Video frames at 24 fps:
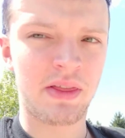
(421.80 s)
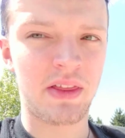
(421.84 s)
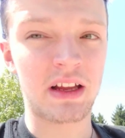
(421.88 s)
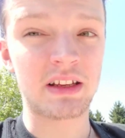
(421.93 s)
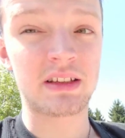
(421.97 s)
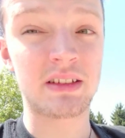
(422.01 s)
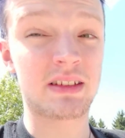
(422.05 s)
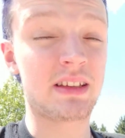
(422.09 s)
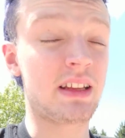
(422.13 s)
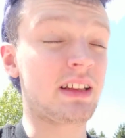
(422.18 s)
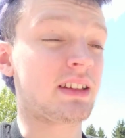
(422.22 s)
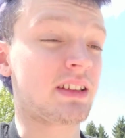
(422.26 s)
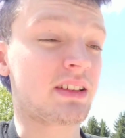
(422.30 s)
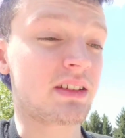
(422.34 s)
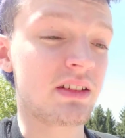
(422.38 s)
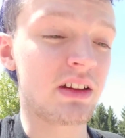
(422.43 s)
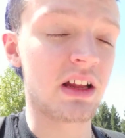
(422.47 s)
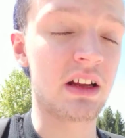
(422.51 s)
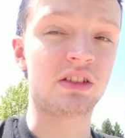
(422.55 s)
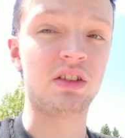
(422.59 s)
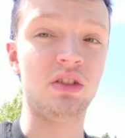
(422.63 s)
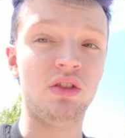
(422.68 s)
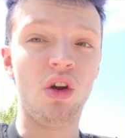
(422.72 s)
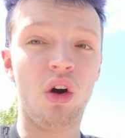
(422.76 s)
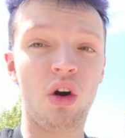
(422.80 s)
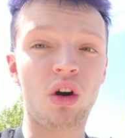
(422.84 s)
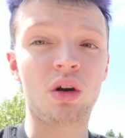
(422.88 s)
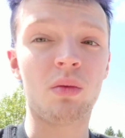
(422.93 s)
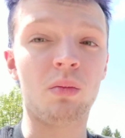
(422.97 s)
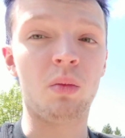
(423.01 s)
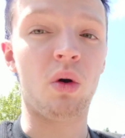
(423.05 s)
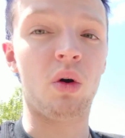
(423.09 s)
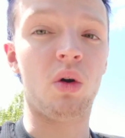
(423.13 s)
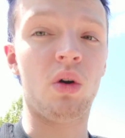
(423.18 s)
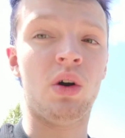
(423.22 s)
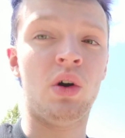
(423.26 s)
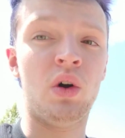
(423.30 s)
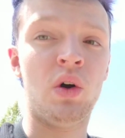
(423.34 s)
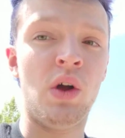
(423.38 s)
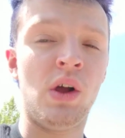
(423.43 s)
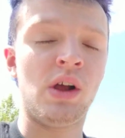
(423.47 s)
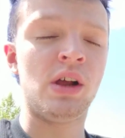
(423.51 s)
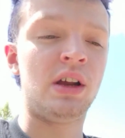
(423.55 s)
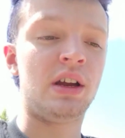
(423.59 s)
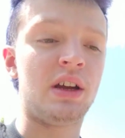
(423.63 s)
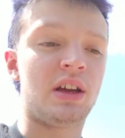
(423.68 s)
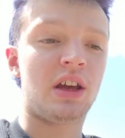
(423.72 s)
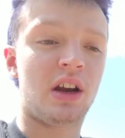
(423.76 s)
that's normal,
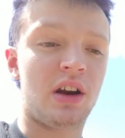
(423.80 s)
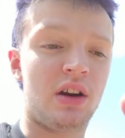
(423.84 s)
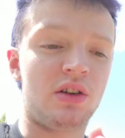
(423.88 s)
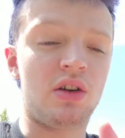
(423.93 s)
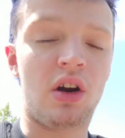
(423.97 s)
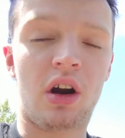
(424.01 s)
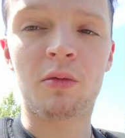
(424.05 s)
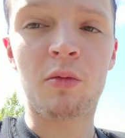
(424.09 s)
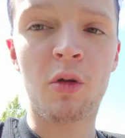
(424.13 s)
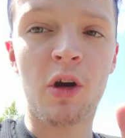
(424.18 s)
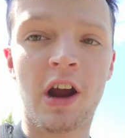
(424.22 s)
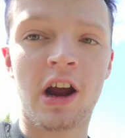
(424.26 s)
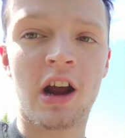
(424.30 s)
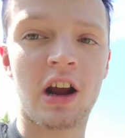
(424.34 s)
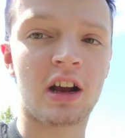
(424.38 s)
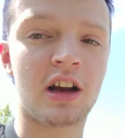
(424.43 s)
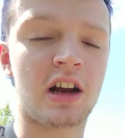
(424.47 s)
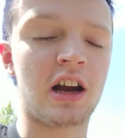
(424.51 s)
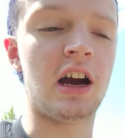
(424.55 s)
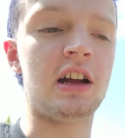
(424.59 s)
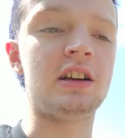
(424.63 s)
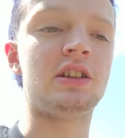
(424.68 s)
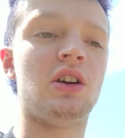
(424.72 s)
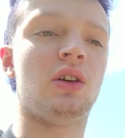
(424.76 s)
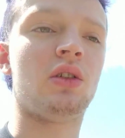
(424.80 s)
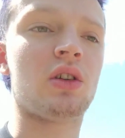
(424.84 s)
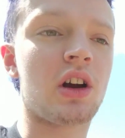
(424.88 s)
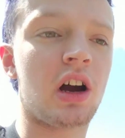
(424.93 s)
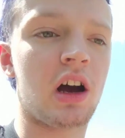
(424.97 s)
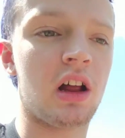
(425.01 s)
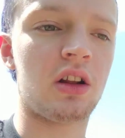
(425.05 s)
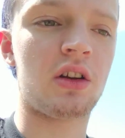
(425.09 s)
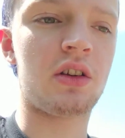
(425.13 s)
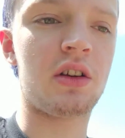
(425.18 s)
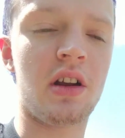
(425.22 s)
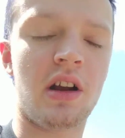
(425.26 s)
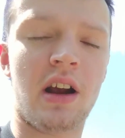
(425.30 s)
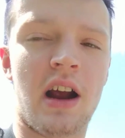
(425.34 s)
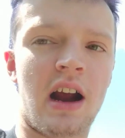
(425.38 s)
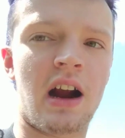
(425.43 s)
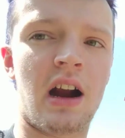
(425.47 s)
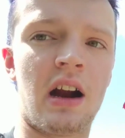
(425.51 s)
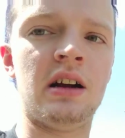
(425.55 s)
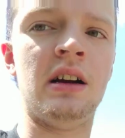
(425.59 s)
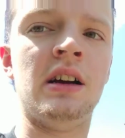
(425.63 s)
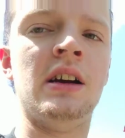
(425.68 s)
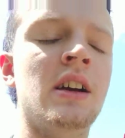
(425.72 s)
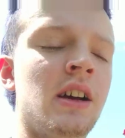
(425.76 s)
get a normal haircut. Don't color your
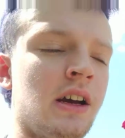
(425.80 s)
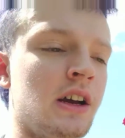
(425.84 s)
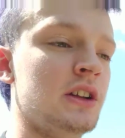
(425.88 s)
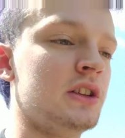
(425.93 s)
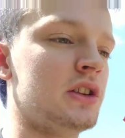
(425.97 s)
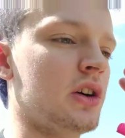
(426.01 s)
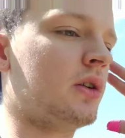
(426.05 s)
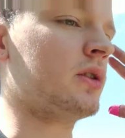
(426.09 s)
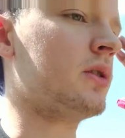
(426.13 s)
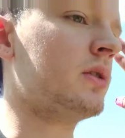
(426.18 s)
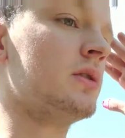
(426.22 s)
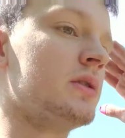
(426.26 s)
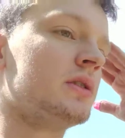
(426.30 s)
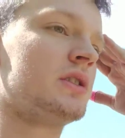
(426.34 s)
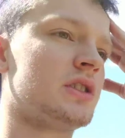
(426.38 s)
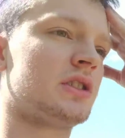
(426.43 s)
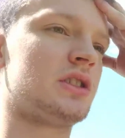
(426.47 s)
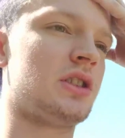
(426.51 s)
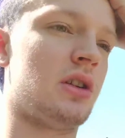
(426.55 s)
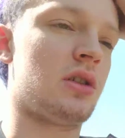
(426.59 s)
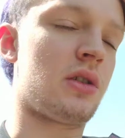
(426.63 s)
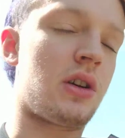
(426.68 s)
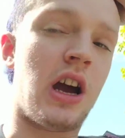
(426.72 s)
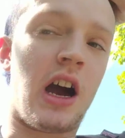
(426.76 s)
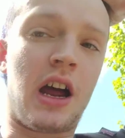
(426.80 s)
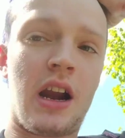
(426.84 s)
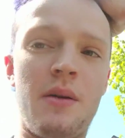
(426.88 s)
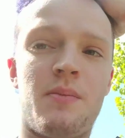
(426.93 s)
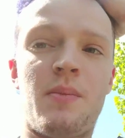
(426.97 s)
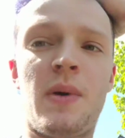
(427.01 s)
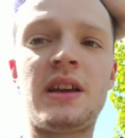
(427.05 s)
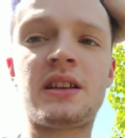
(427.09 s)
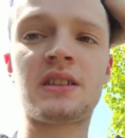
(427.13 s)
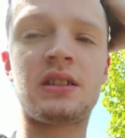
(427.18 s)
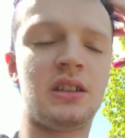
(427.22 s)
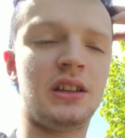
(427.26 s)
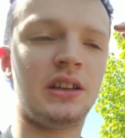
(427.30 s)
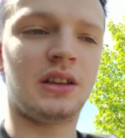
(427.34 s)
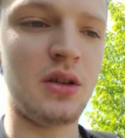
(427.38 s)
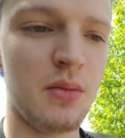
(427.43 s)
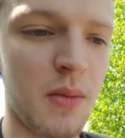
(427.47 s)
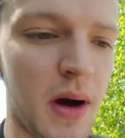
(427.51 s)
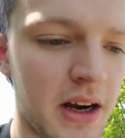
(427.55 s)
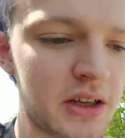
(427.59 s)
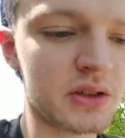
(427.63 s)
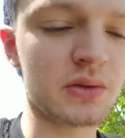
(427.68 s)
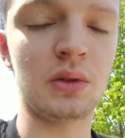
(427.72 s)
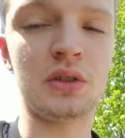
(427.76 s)
hair. Don't just, cut it. Basically, you
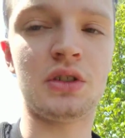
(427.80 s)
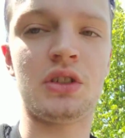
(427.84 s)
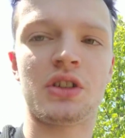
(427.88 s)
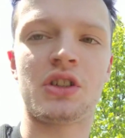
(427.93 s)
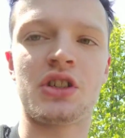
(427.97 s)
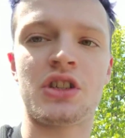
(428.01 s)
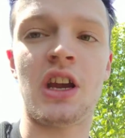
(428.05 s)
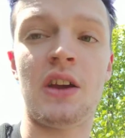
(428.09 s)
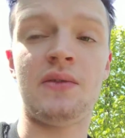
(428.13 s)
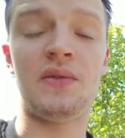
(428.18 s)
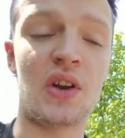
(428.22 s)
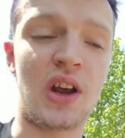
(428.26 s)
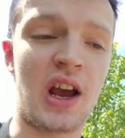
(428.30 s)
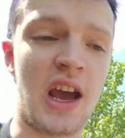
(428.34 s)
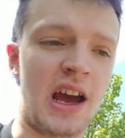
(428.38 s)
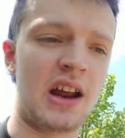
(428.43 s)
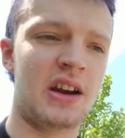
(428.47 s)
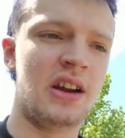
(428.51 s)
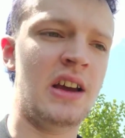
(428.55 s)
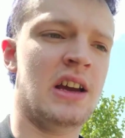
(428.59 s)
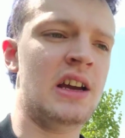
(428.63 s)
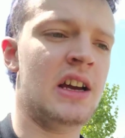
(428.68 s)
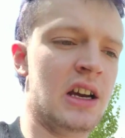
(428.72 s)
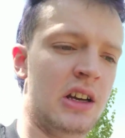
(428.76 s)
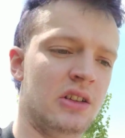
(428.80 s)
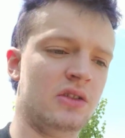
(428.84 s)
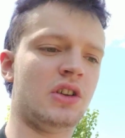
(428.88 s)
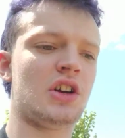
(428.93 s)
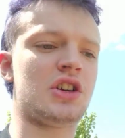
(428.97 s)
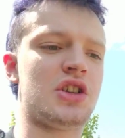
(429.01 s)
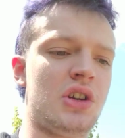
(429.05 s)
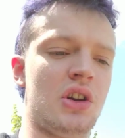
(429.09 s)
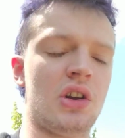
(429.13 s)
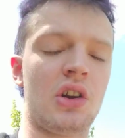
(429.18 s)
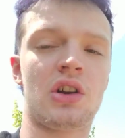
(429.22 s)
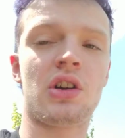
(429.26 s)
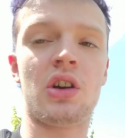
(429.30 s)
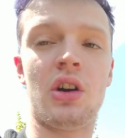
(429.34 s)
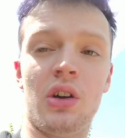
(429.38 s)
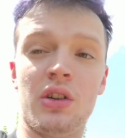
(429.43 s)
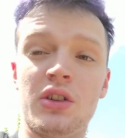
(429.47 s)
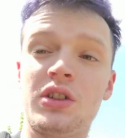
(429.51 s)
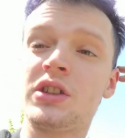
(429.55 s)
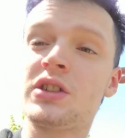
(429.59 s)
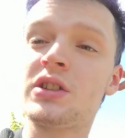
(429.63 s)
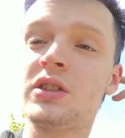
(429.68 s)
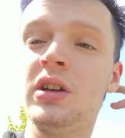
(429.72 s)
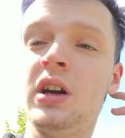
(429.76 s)
might as well just shave your head. Unless you're a
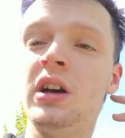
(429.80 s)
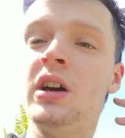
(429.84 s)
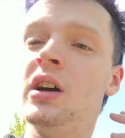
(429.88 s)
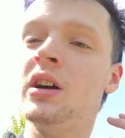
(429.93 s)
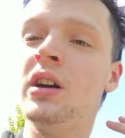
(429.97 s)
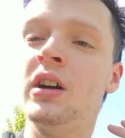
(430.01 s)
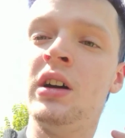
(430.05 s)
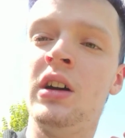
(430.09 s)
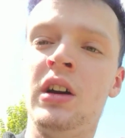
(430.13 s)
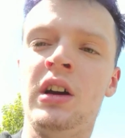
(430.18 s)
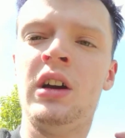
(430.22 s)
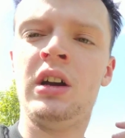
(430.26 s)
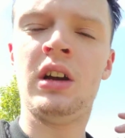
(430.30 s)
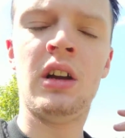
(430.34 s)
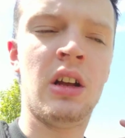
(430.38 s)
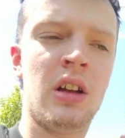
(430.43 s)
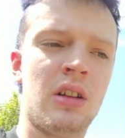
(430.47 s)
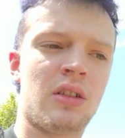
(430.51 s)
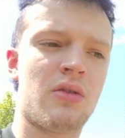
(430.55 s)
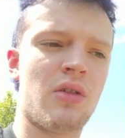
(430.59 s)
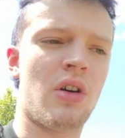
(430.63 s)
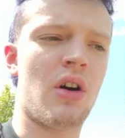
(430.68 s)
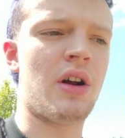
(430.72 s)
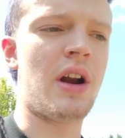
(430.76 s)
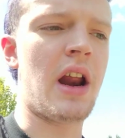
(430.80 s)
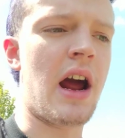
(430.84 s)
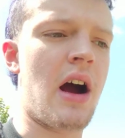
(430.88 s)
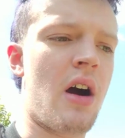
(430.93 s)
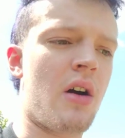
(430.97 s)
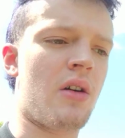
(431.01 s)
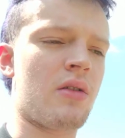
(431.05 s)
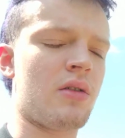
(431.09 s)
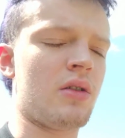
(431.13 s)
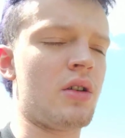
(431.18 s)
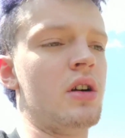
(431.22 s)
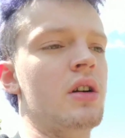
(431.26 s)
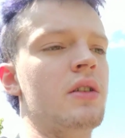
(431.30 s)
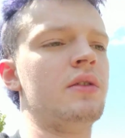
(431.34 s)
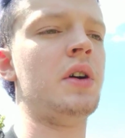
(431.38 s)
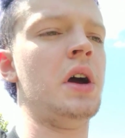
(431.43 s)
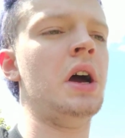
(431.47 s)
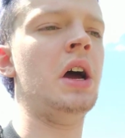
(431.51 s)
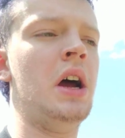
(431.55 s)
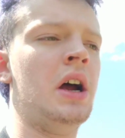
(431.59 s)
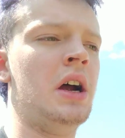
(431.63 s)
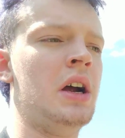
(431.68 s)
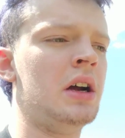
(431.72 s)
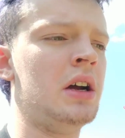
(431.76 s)
girl, just grow it out. Or if
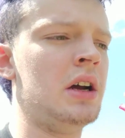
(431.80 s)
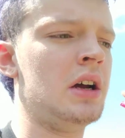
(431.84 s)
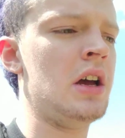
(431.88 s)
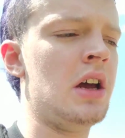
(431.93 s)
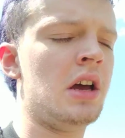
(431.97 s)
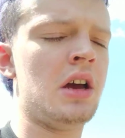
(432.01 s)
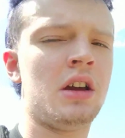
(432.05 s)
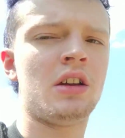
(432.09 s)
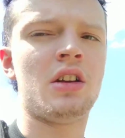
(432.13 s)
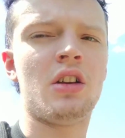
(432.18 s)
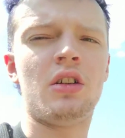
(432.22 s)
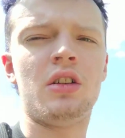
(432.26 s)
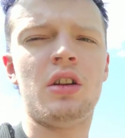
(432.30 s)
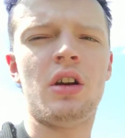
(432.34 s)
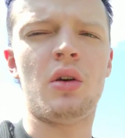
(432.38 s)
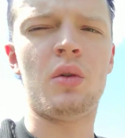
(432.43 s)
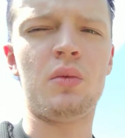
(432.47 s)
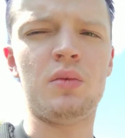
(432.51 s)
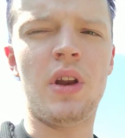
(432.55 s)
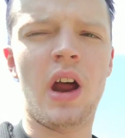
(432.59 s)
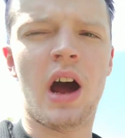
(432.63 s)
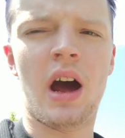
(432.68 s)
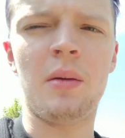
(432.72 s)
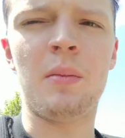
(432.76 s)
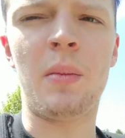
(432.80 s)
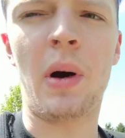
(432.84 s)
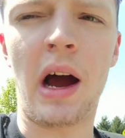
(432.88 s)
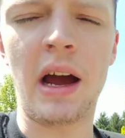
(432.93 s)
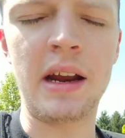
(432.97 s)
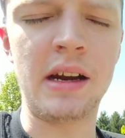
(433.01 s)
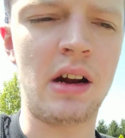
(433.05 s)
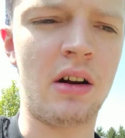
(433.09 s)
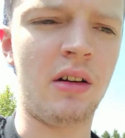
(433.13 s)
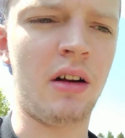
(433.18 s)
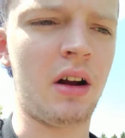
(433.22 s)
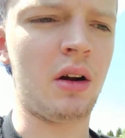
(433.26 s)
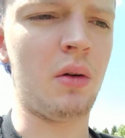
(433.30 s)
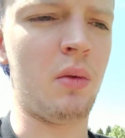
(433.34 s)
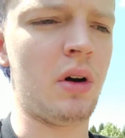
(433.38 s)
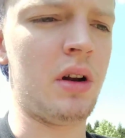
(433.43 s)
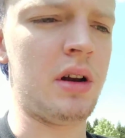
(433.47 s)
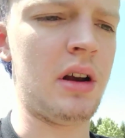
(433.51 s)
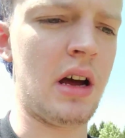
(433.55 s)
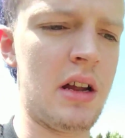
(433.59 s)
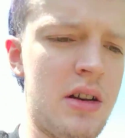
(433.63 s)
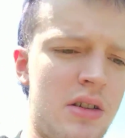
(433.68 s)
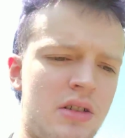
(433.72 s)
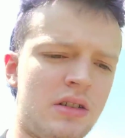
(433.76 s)
you're, non-binary or
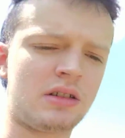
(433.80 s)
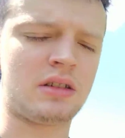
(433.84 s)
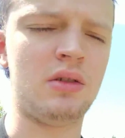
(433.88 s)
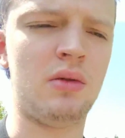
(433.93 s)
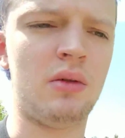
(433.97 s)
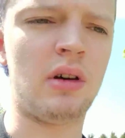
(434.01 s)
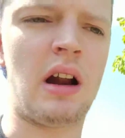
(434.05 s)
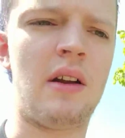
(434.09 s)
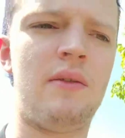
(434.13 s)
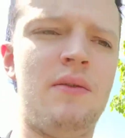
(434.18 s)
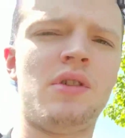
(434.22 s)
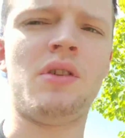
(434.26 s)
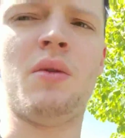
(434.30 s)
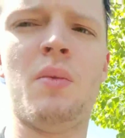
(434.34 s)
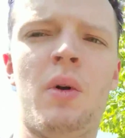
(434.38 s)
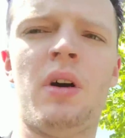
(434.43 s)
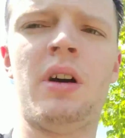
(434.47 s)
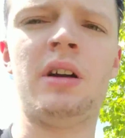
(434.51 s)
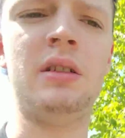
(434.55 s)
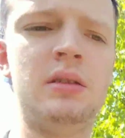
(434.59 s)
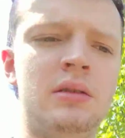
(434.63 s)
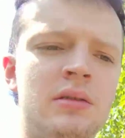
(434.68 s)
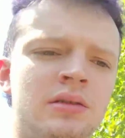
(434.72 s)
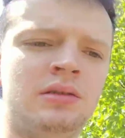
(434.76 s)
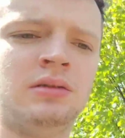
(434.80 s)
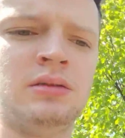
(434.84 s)
whatnot, just do whatever you want.